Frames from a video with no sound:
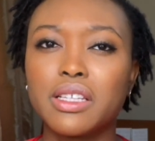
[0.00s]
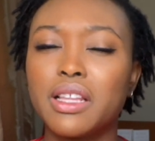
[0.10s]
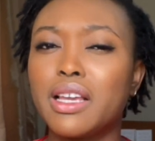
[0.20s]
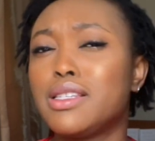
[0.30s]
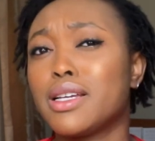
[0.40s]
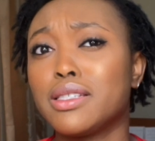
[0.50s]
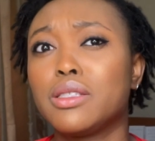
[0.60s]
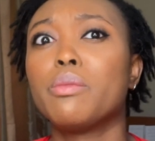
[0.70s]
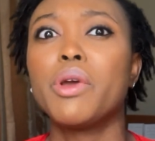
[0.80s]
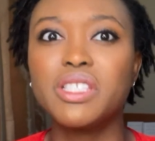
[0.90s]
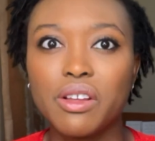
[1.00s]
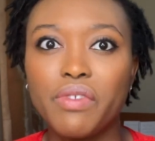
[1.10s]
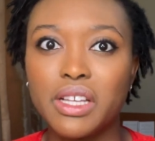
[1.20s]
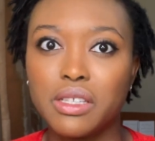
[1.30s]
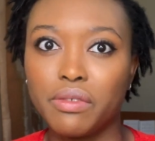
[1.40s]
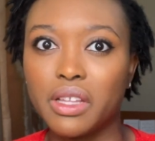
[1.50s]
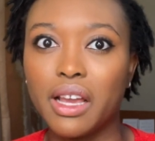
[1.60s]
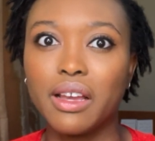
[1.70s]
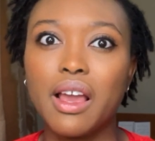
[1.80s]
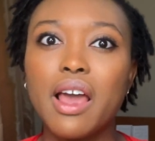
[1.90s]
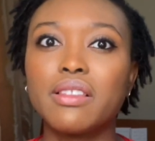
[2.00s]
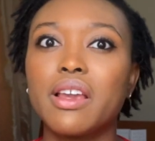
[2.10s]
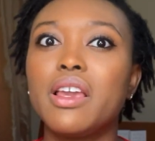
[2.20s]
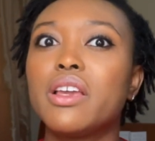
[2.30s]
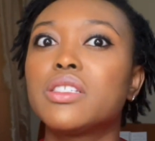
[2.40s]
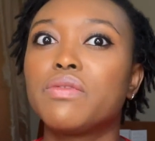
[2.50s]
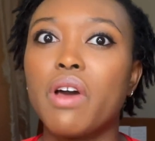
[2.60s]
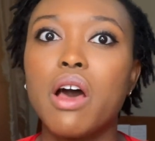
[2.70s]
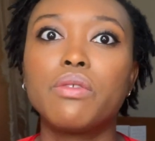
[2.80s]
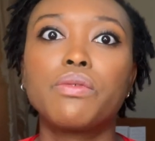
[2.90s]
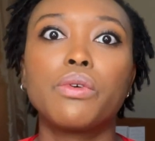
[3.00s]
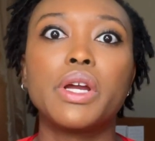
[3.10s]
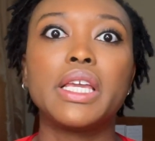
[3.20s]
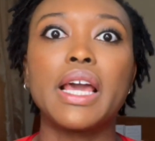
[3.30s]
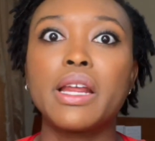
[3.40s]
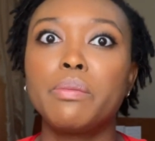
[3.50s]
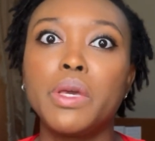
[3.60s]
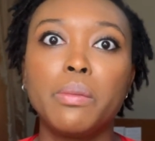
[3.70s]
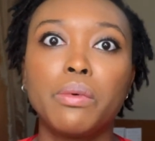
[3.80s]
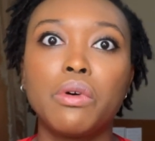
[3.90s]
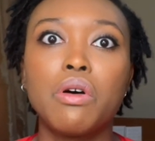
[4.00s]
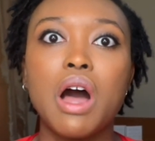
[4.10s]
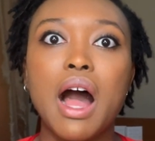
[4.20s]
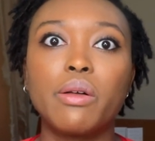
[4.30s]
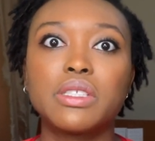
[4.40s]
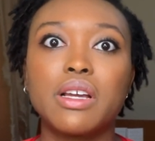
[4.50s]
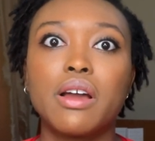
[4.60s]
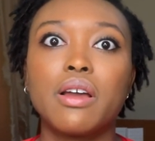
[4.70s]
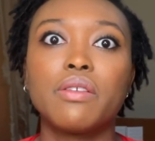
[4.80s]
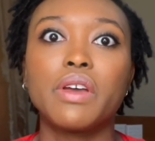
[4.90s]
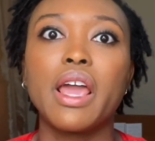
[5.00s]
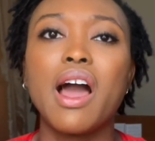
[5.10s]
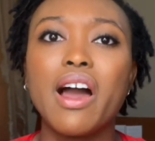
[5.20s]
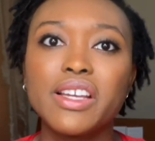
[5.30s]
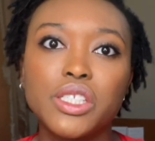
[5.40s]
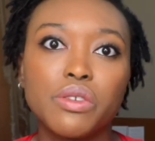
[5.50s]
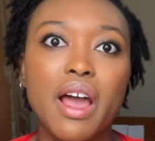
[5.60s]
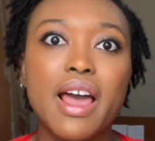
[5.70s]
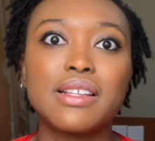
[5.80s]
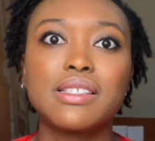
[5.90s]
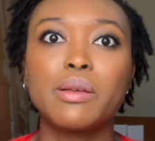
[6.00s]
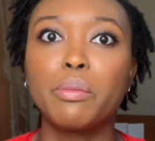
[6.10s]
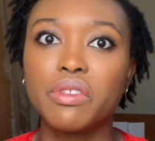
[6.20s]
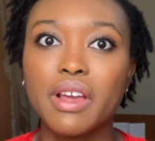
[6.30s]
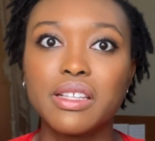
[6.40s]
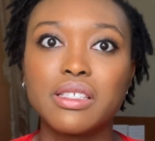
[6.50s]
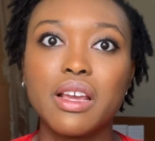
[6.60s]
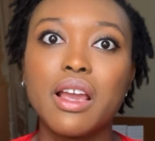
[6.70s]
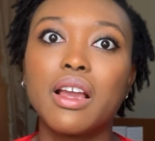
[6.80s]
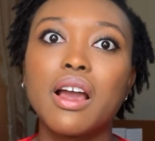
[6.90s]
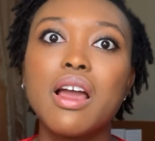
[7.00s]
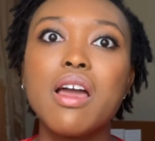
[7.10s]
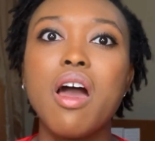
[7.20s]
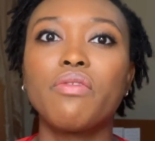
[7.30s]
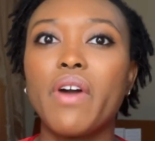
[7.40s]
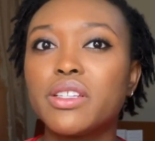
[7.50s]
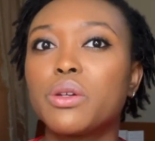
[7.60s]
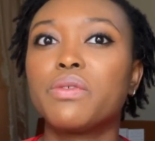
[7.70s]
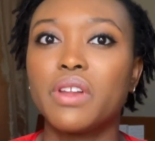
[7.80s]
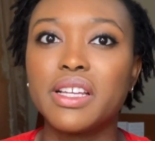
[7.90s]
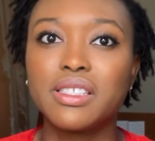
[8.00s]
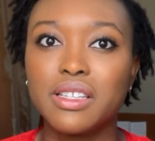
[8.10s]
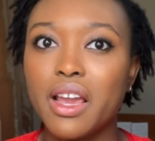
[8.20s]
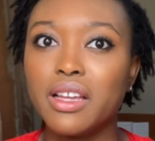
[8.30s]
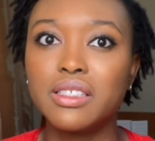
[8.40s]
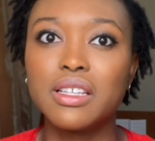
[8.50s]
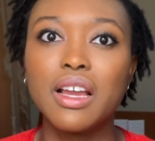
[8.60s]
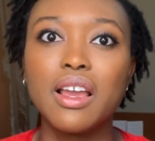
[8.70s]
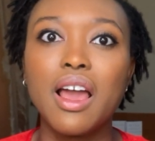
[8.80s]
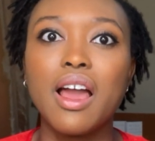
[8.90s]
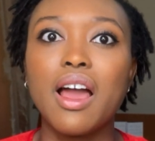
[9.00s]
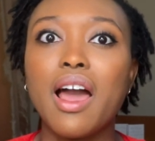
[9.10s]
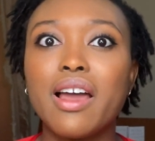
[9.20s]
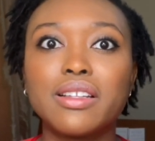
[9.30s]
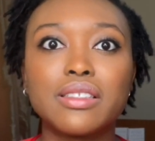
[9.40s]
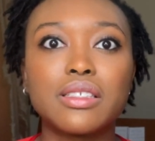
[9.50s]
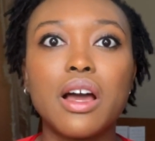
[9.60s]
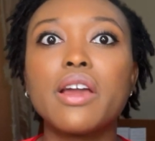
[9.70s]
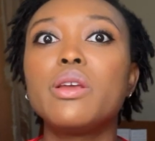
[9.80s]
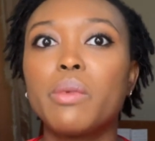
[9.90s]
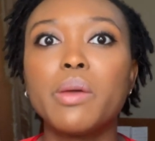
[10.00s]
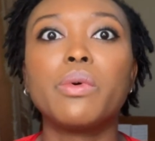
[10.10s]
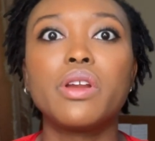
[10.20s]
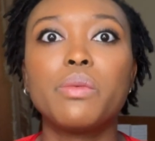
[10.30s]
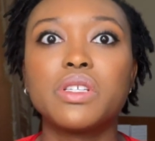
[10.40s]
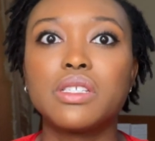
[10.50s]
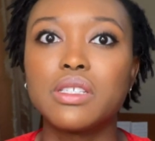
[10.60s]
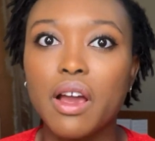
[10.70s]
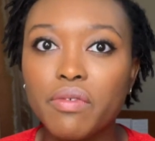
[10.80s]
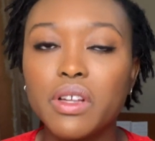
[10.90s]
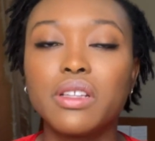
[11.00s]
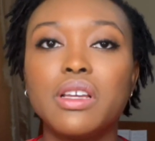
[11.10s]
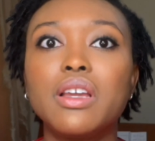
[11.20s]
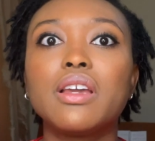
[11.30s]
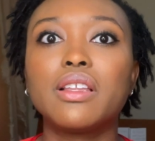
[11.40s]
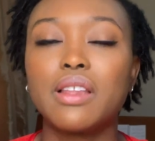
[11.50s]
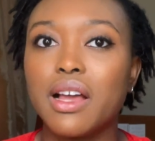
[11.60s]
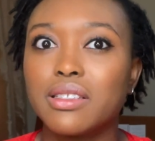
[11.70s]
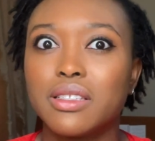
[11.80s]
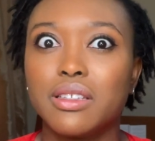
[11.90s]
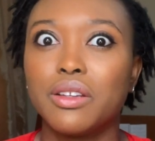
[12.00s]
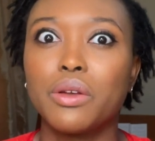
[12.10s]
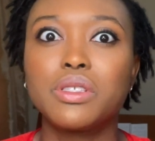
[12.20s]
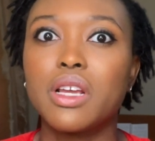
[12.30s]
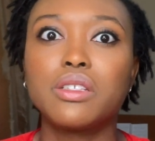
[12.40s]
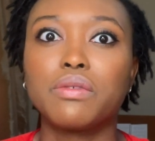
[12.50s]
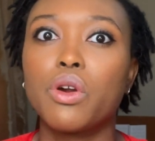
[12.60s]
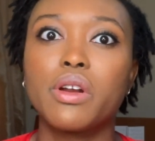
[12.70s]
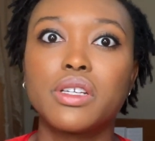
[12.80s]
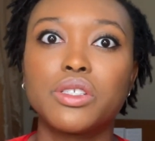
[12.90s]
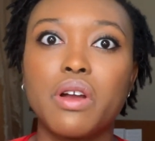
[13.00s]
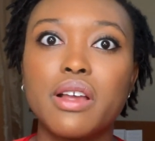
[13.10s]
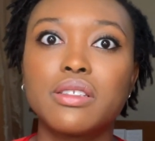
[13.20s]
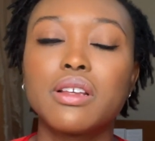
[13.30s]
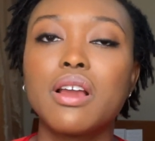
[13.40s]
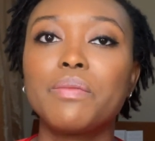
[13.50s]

I think he said it's the most effective thing that he has found for getting people out of a high stress, sympathetic, fight or flight state. And I knew my body was definitely in that, state of chronic stress.